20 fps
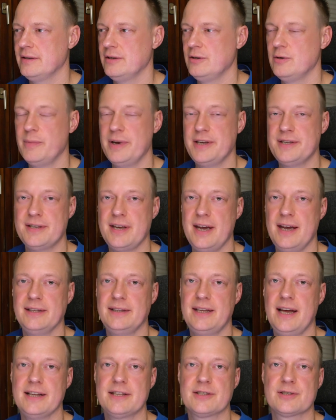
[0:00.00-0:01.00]
You may say
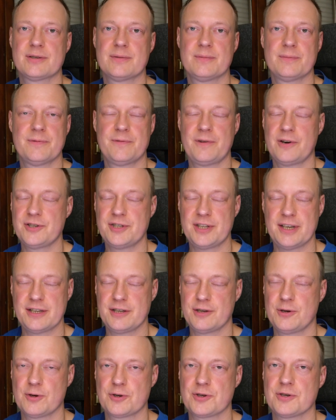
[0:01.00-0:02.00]
that's first
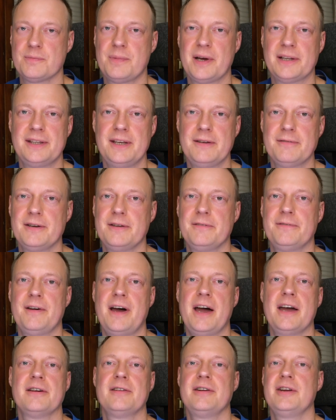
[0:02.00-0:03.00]
execution, but even if
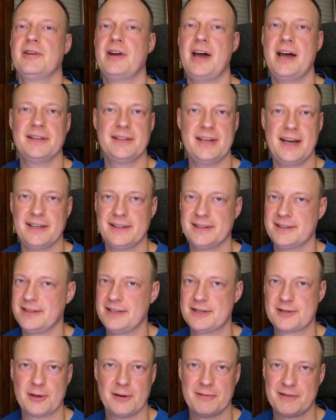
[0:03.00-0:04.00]
I rerun that,
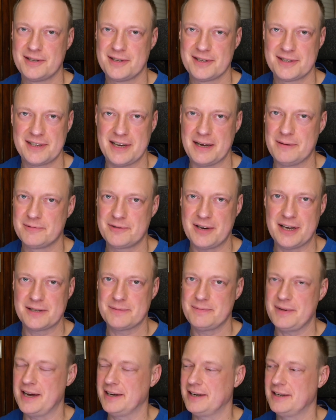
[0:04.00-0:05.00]
it's always the same,
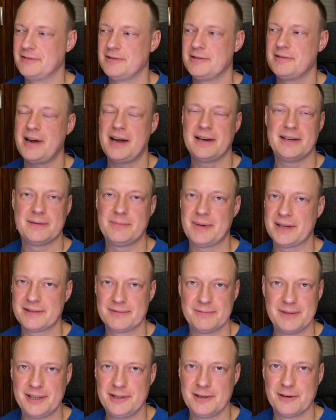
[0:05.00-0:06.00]
trust me. I can rerun it, but
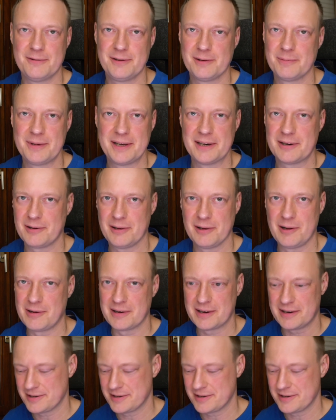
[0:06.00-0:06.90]
video will be longer.